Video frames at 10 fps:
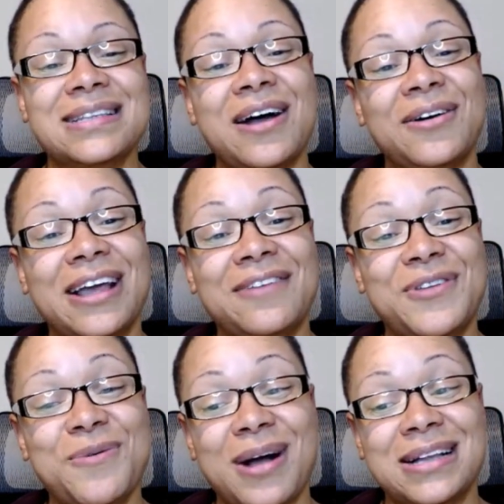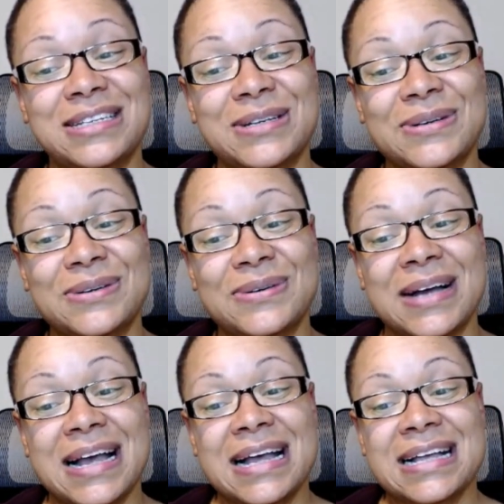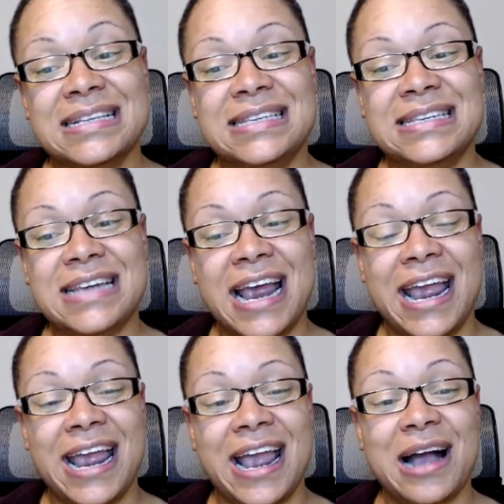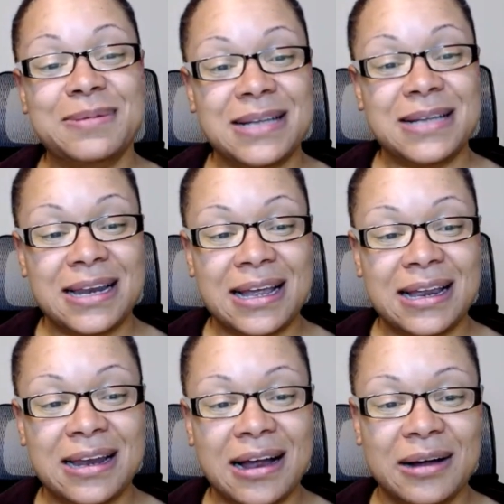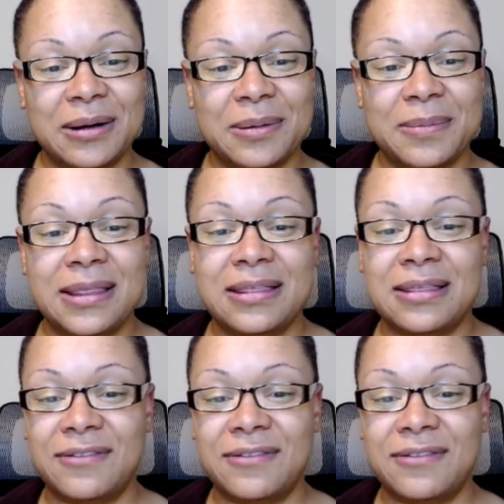So if you want to stay updated, um,